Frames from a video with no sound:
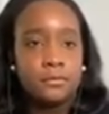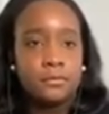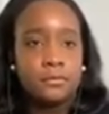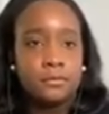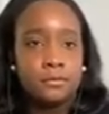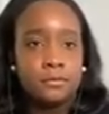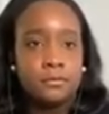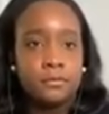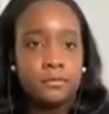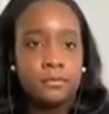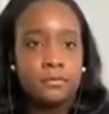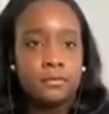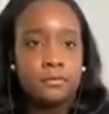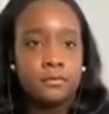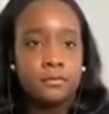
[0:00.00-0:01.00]

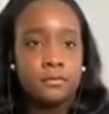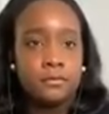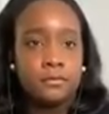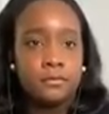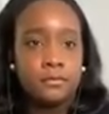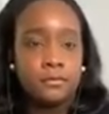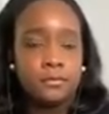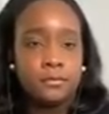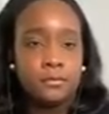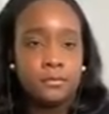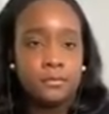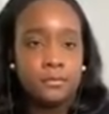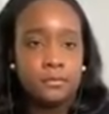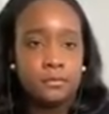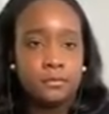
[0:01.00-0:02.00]

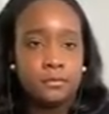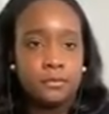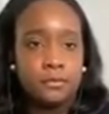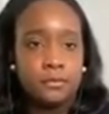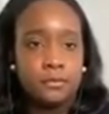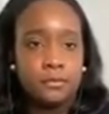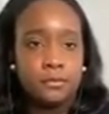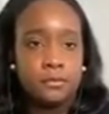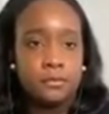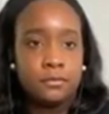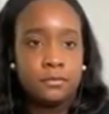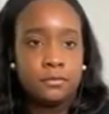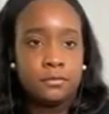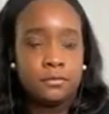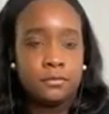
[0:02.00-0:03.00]

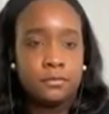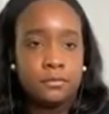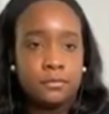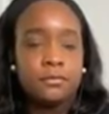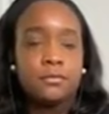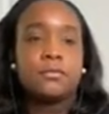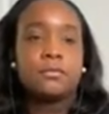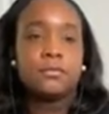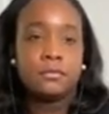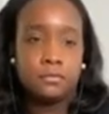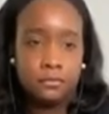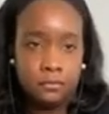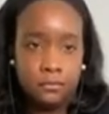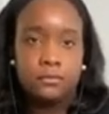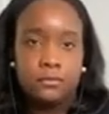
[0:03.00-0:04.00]

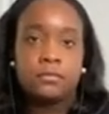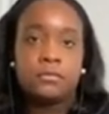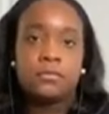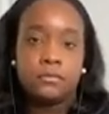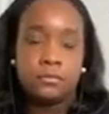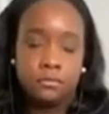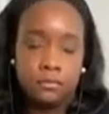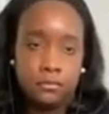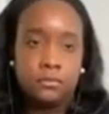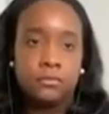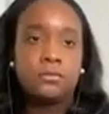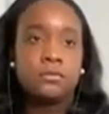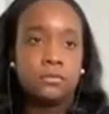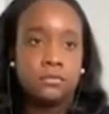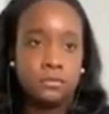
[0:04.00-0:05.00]

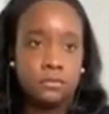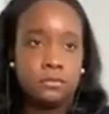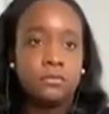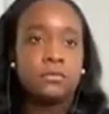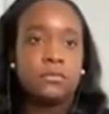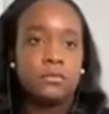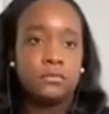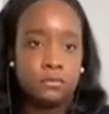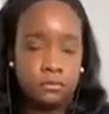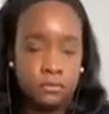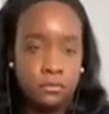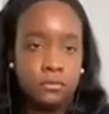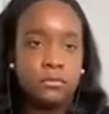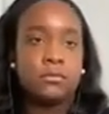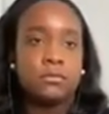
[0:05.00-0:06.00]

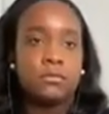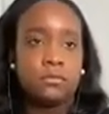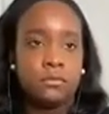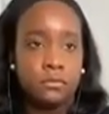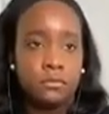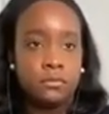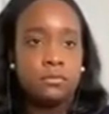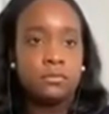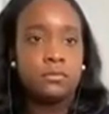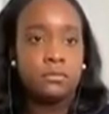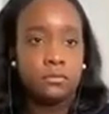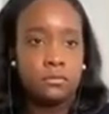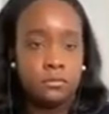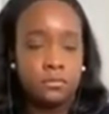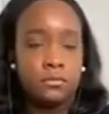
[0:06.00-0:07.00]

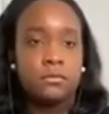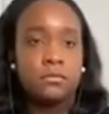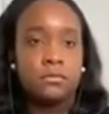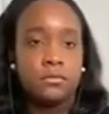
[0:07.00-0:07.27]
(silent)